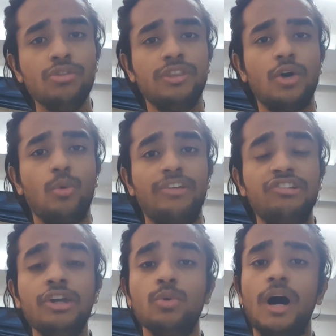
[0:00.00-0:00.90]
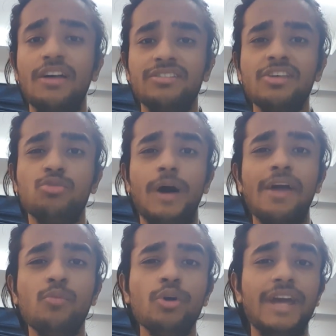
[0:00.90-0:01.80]
the question to ask is why
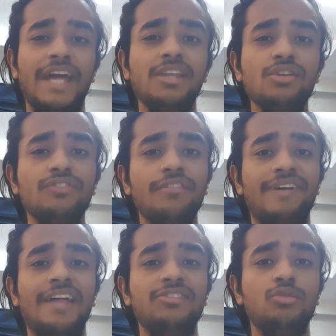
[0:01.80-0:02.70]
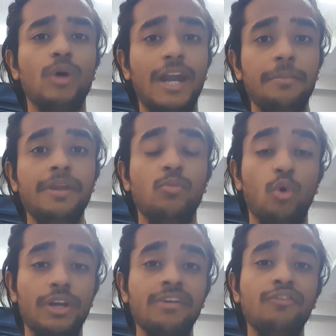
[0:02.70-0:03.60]
would any of the fans who had been
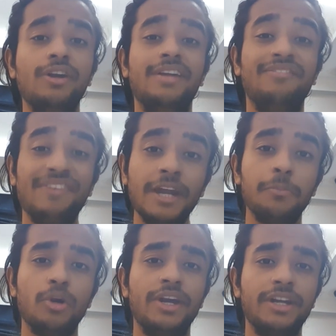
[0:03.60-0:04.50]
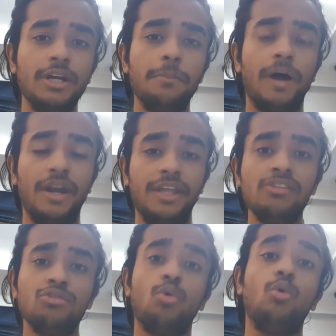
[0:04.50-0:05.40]
voting for different political
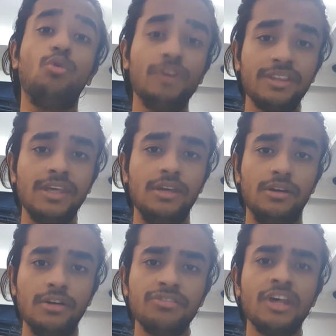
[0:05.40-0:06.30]
parties over the years